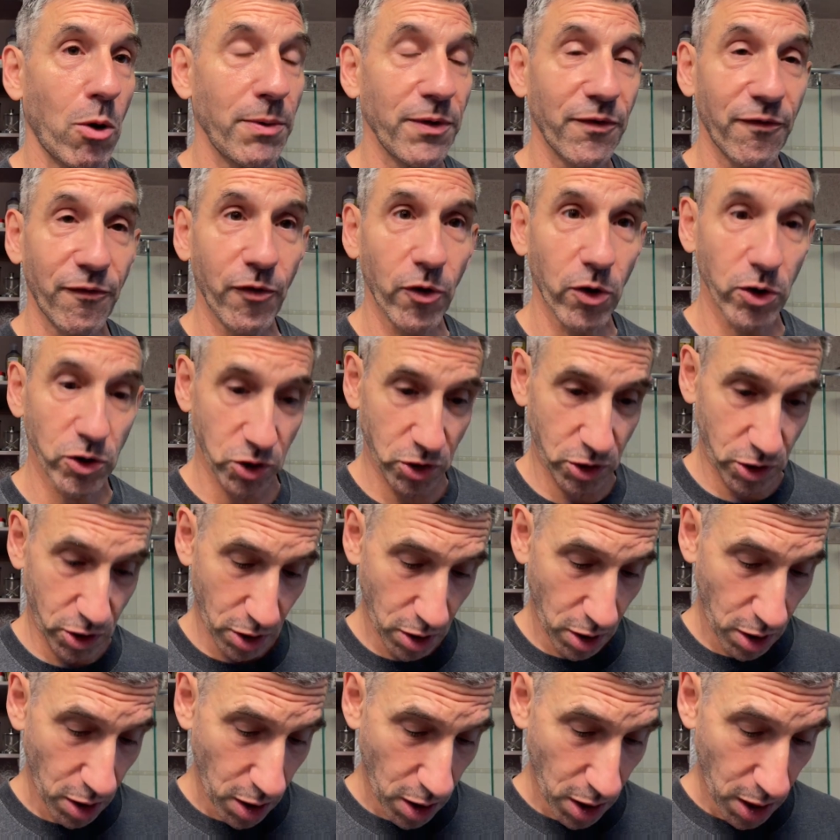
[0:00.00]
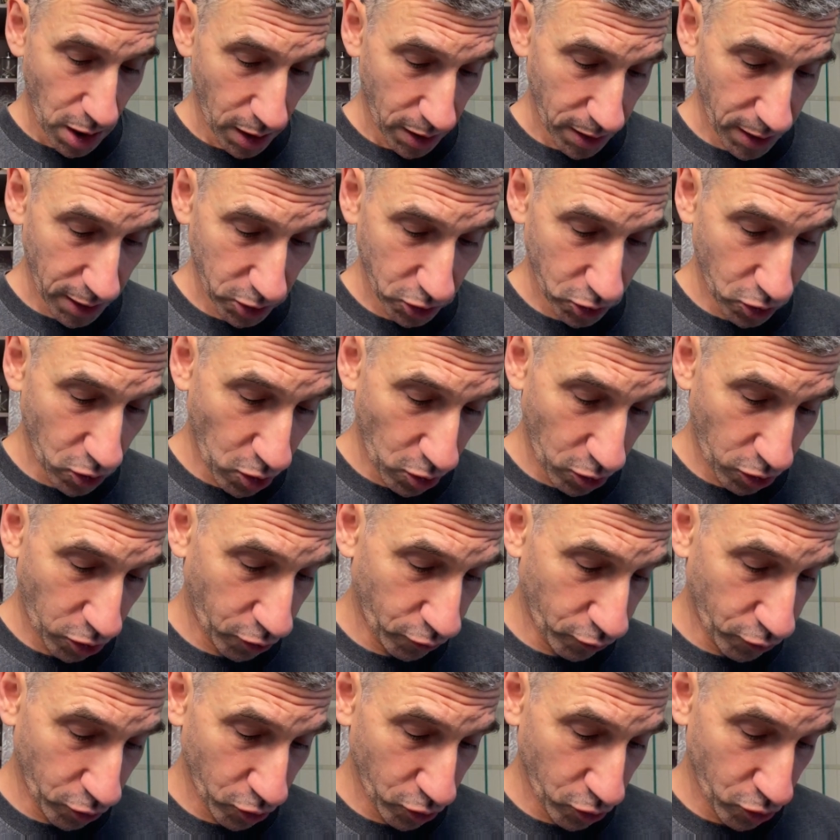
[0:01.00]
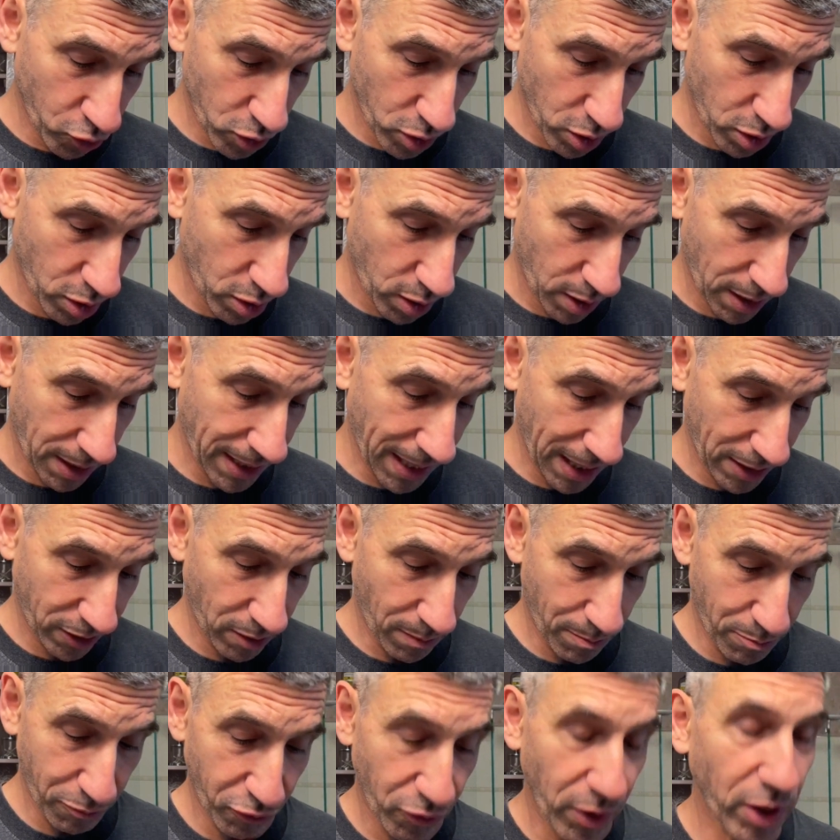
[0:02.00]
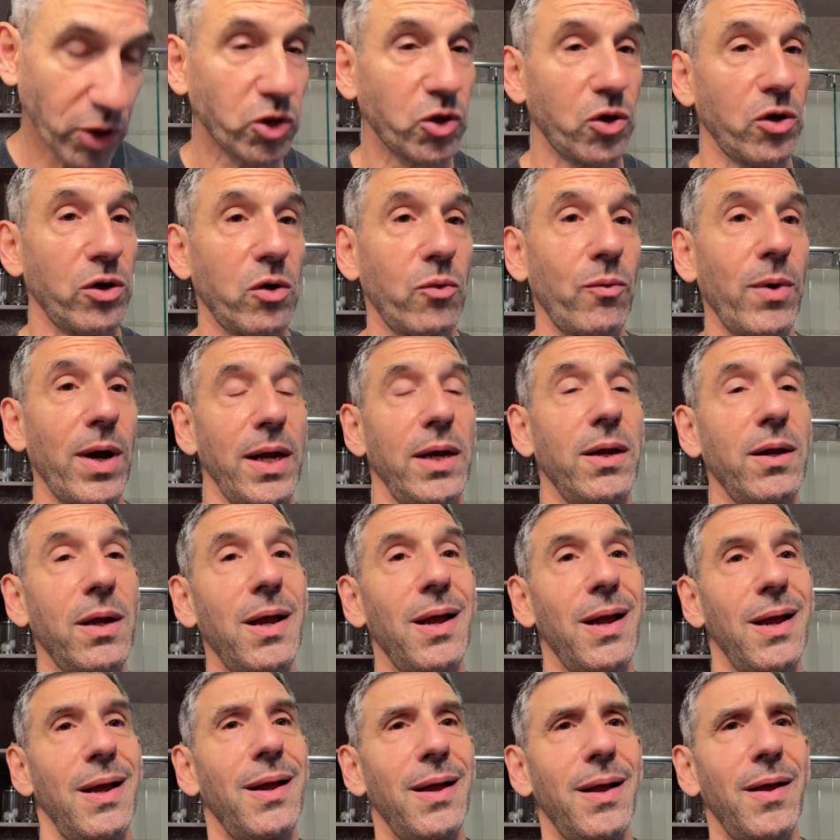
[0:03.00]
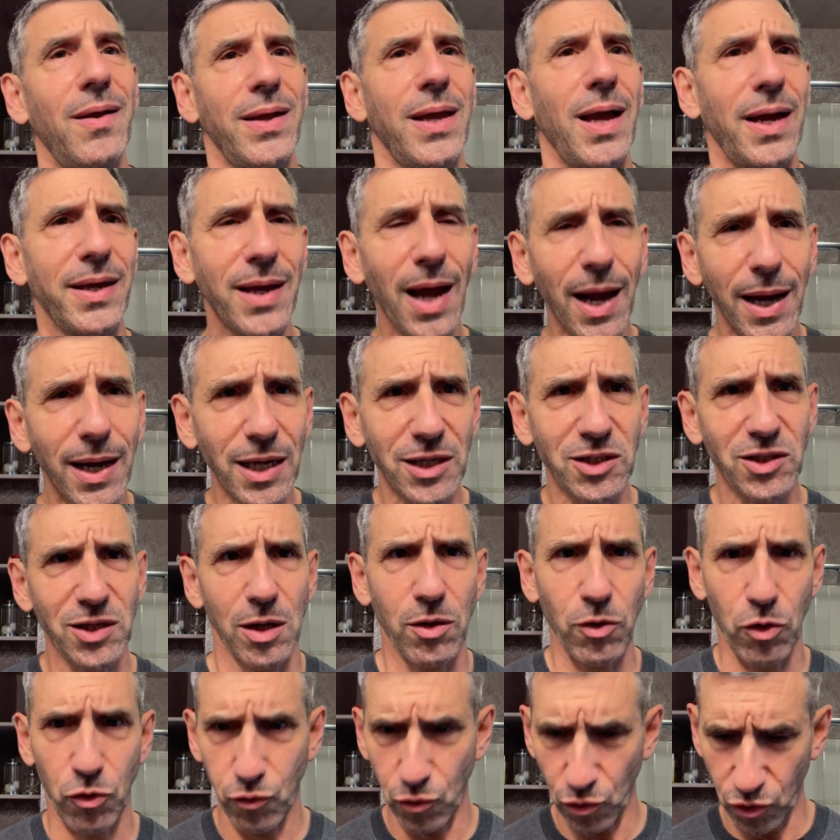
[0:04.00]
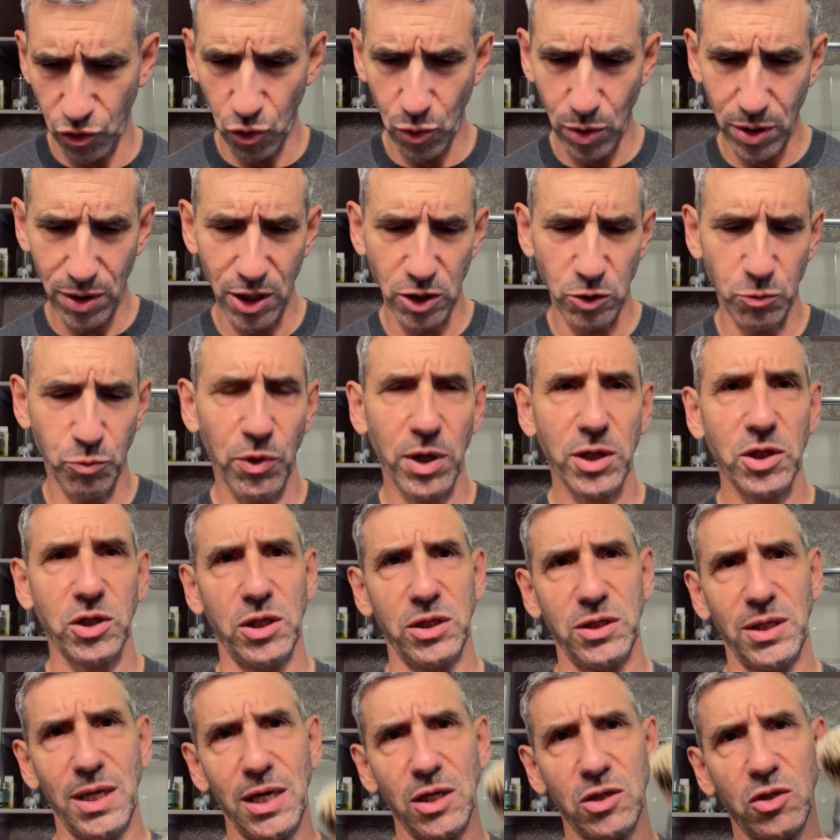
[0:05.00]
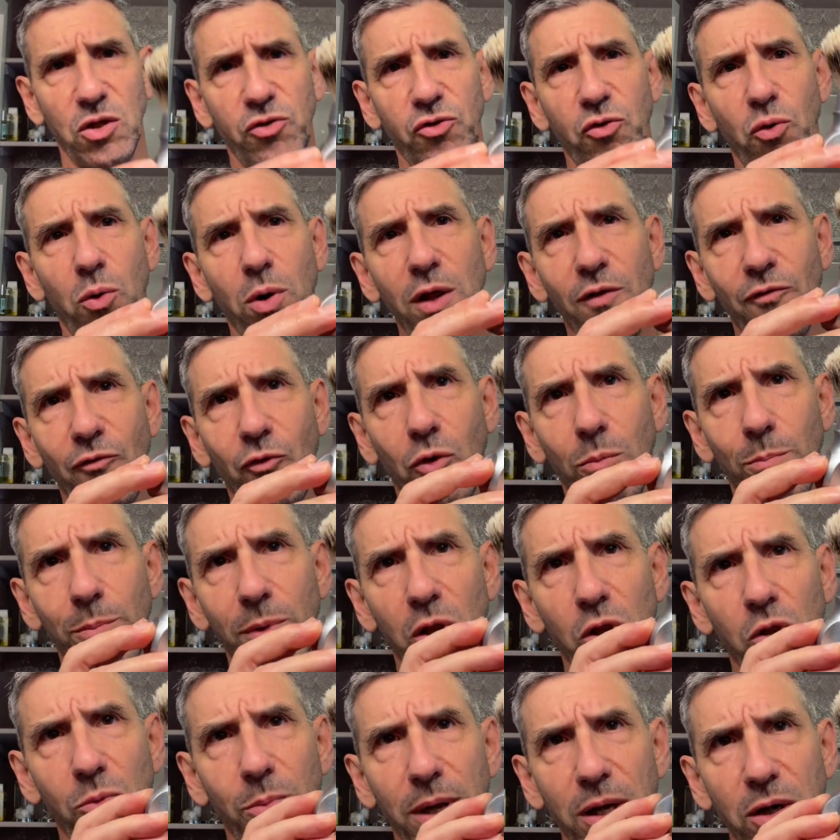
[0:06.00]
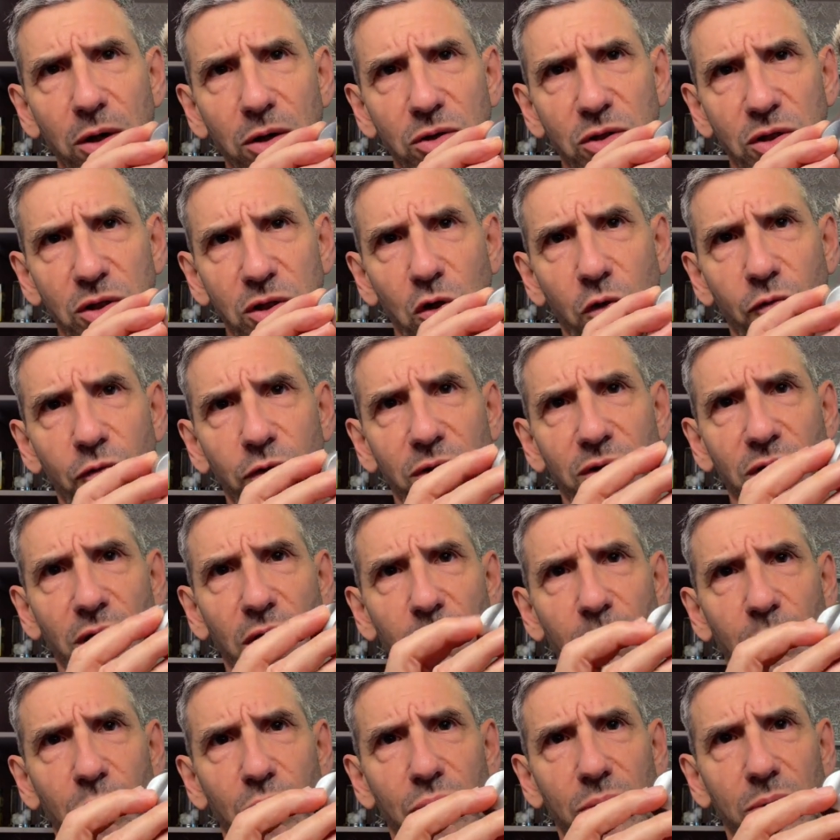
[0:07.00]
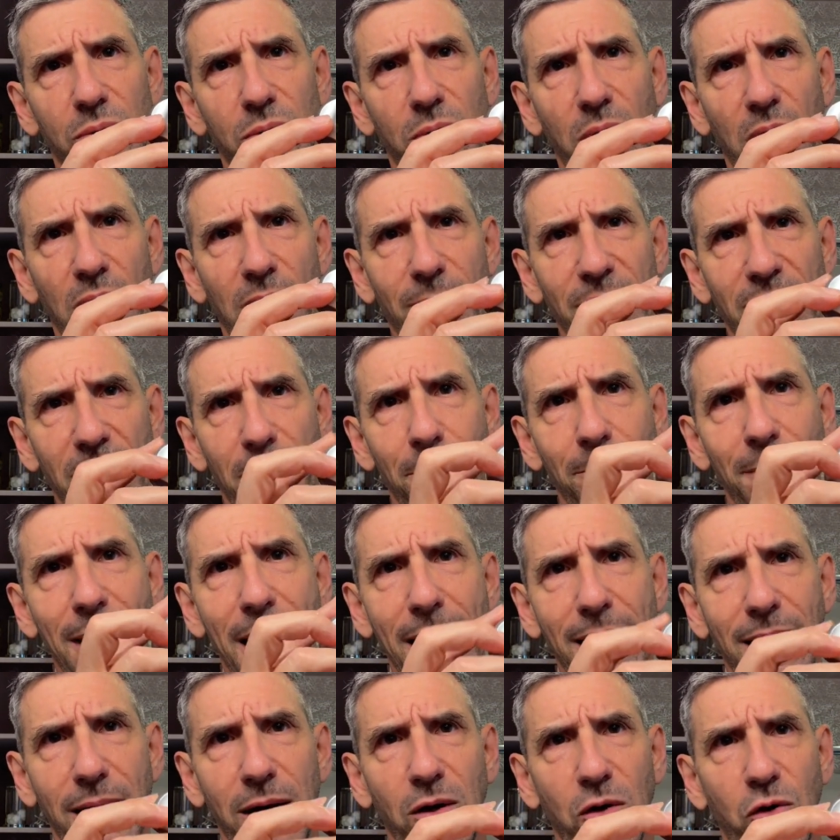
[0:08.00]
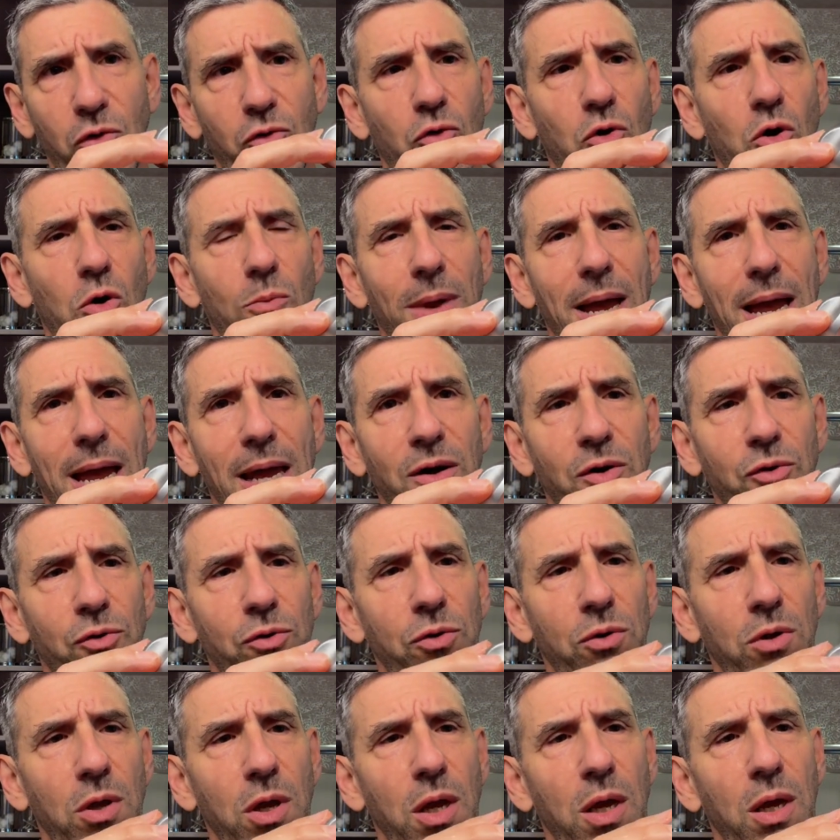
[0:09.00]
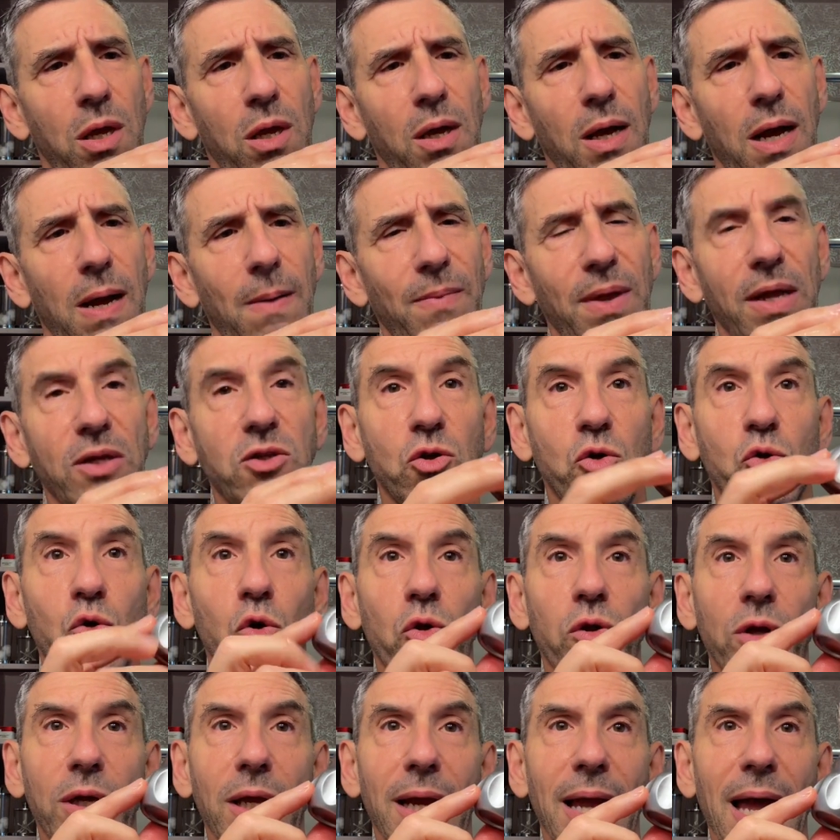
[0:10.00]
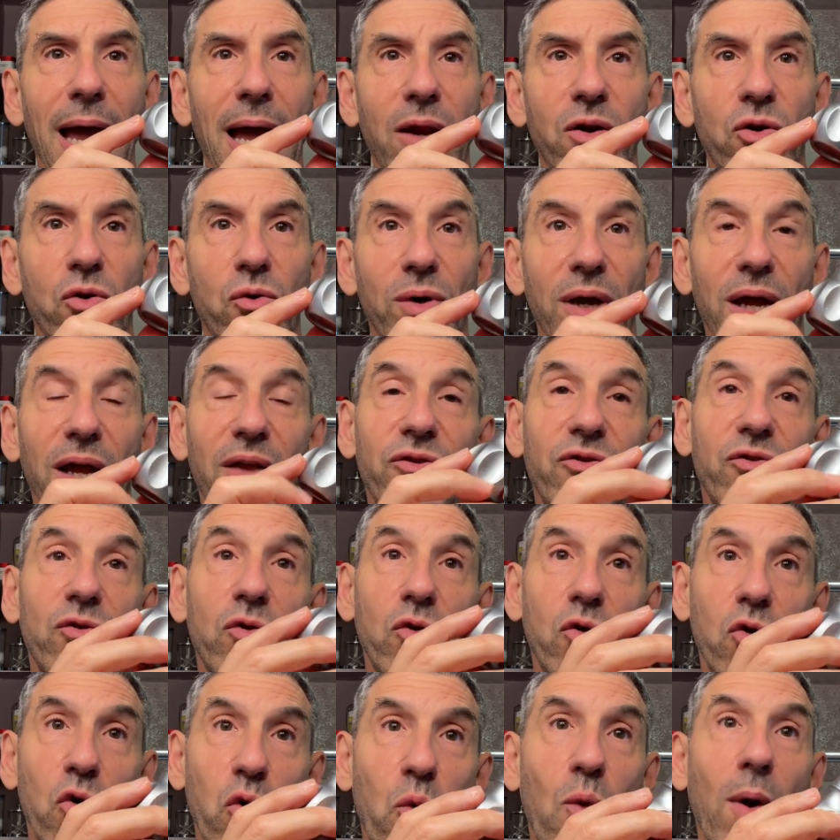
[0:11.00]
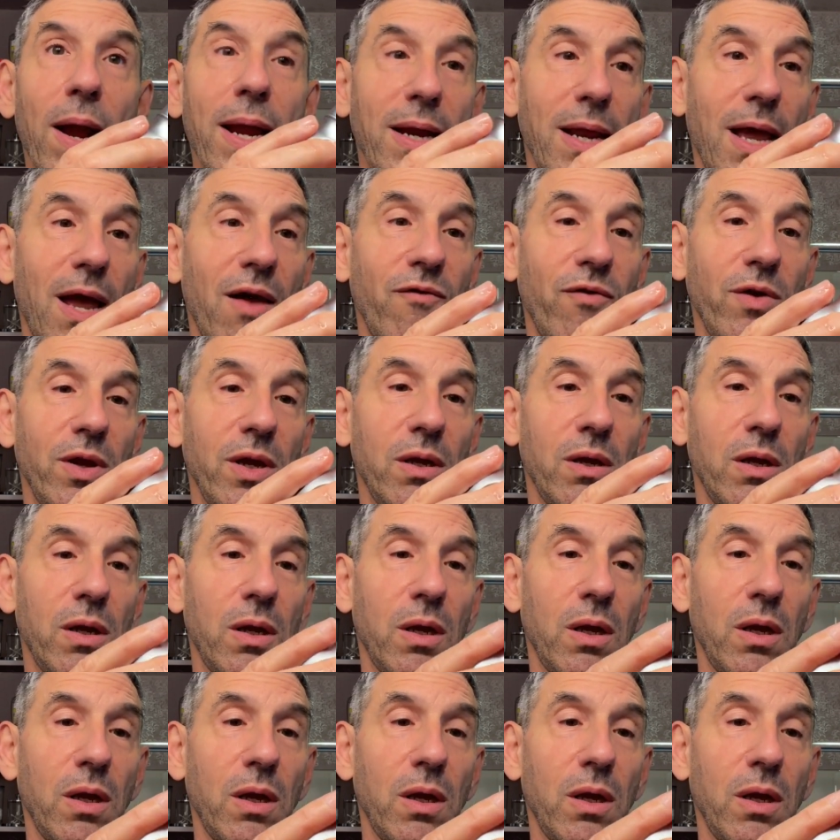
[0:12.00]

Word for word: But first, let's go through and get the brush good and wet. Yeah, Yaqi sent through two of these brushes, and it's a 24 millimeter silver tip um, in a matte and a chrome handle. Um, it's a cool looking handle. It's quite heavy.